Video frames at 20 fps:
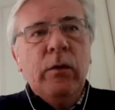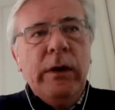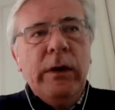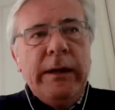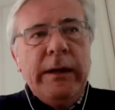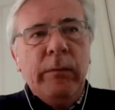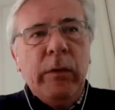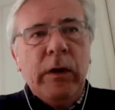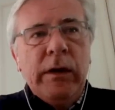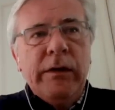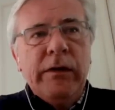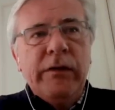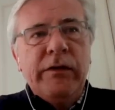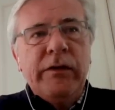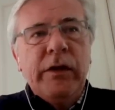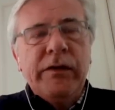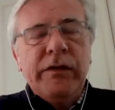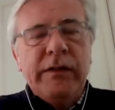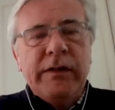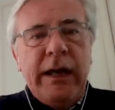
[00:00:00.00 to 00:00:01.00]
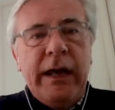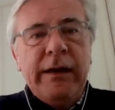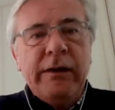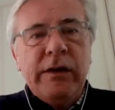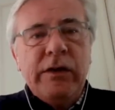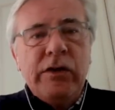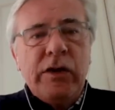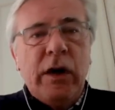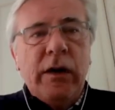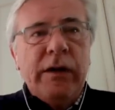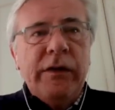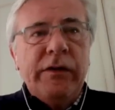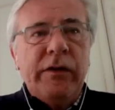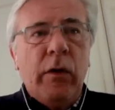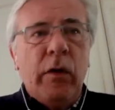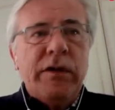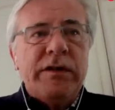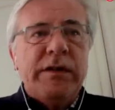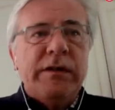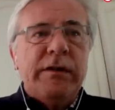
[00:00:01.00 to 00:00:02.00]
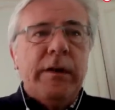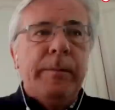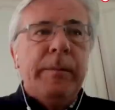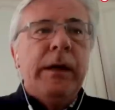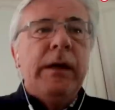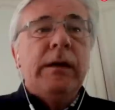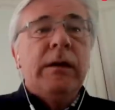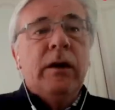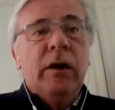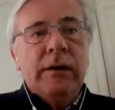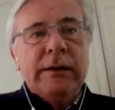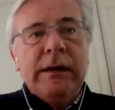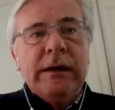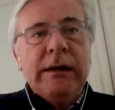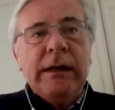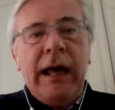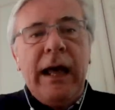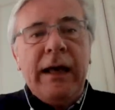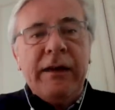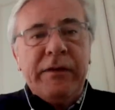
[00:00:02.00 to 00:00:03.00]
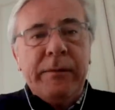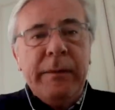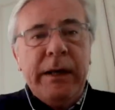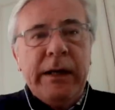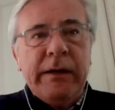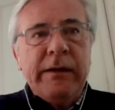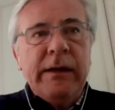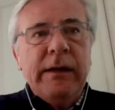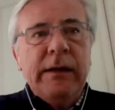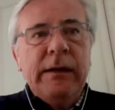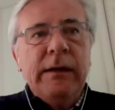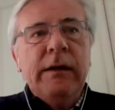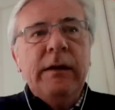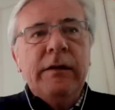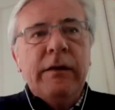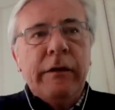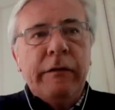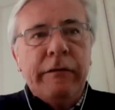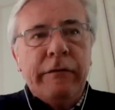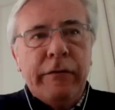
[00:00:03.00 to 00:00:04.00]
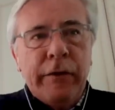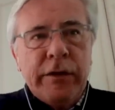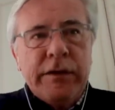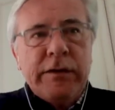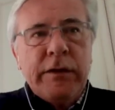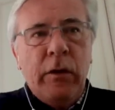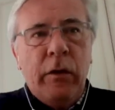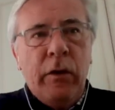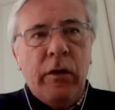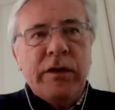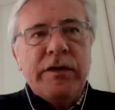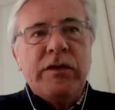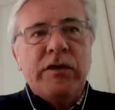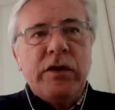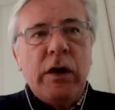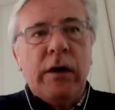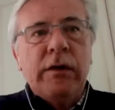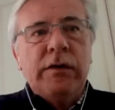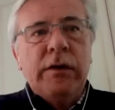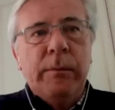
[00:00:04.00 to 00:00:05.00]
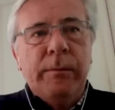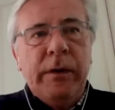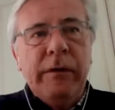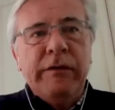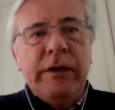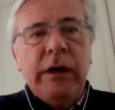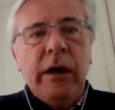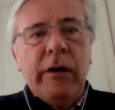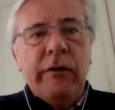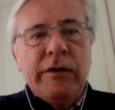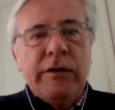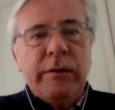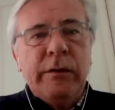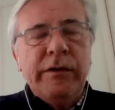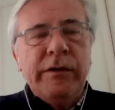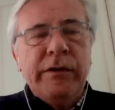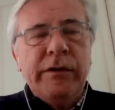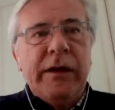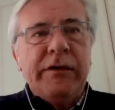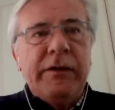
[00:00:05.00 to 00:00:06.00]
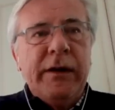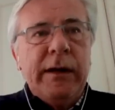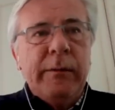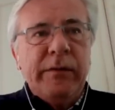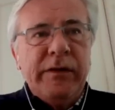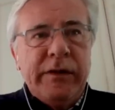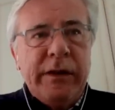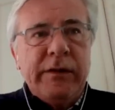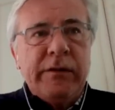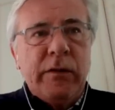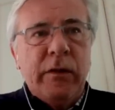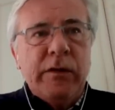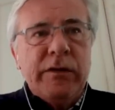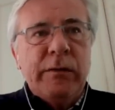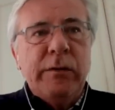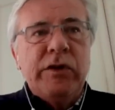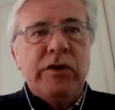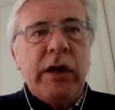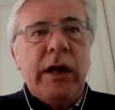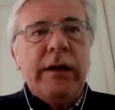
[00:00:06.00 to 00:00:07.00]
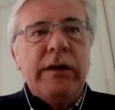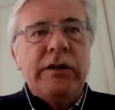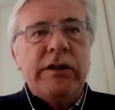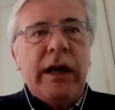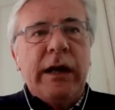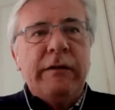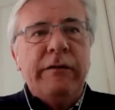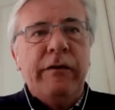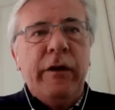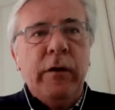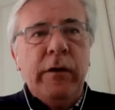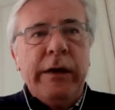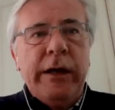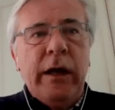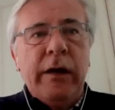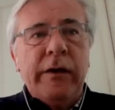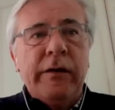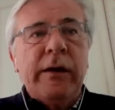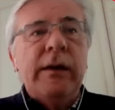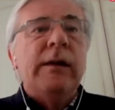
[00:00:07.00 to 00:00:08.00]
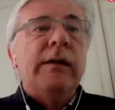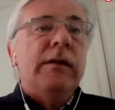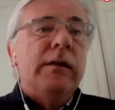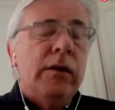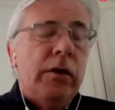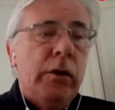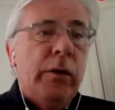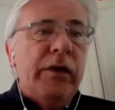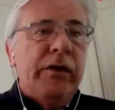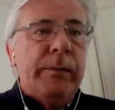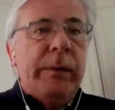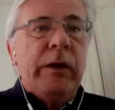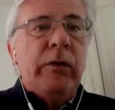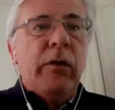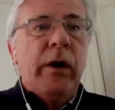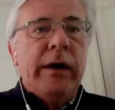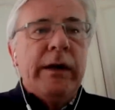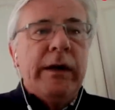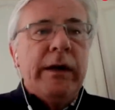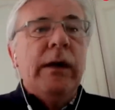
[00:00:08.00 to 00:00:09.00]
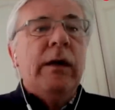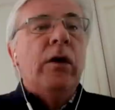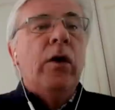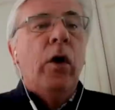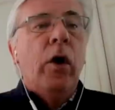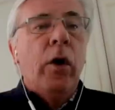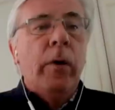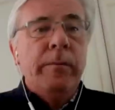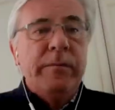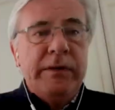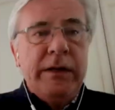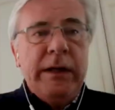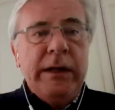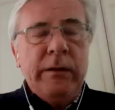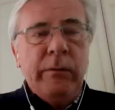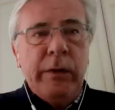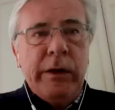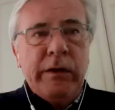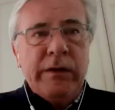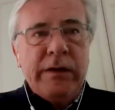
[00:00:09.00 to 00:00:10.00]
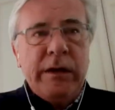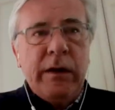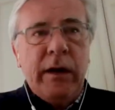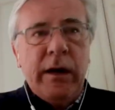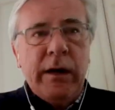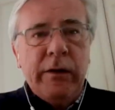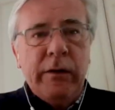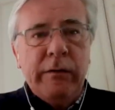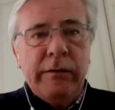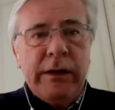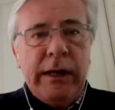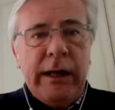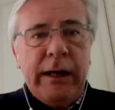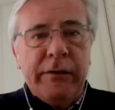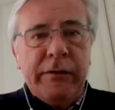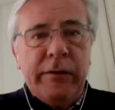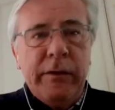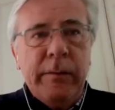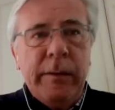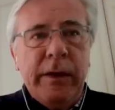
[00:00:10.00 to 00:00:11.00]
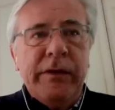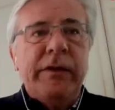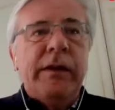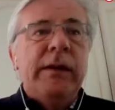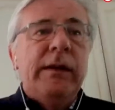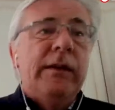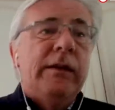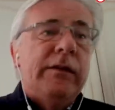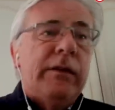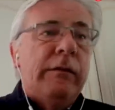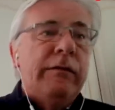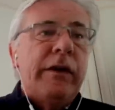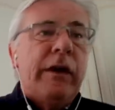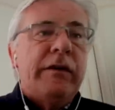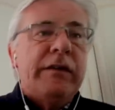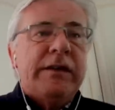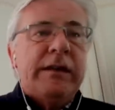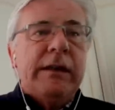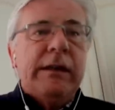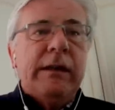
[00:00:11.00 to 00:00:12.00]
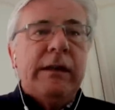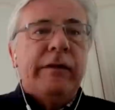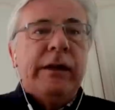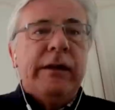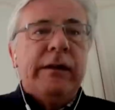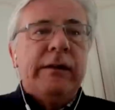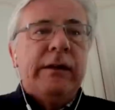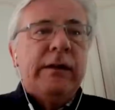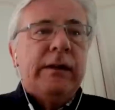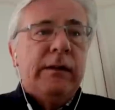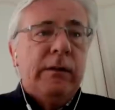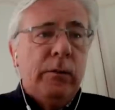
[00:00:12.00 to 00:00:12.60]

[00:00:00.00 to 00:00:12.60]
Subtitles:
Willie Mullins doesn't tend to jock his horses up until the last minute. The first horse jocked up of the Irish ones yesterday was this horse with Jack Foley on it, who has been riding umpteen winners in Ireland over the last few months. So very significant.